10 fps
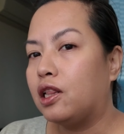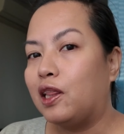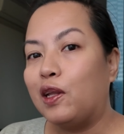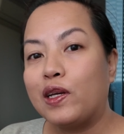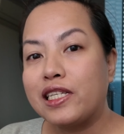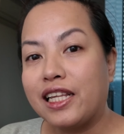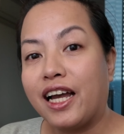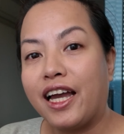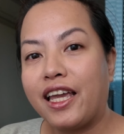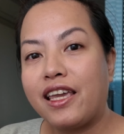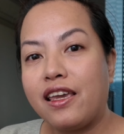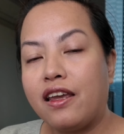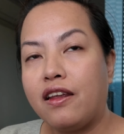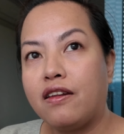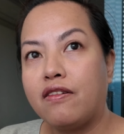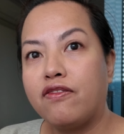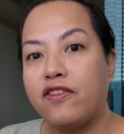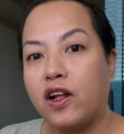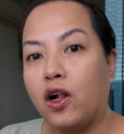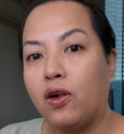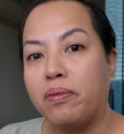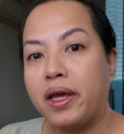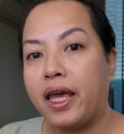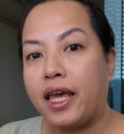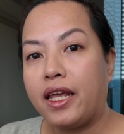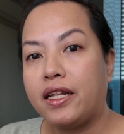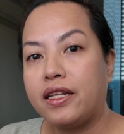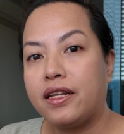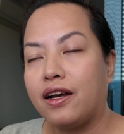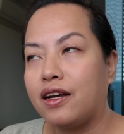looks like in film and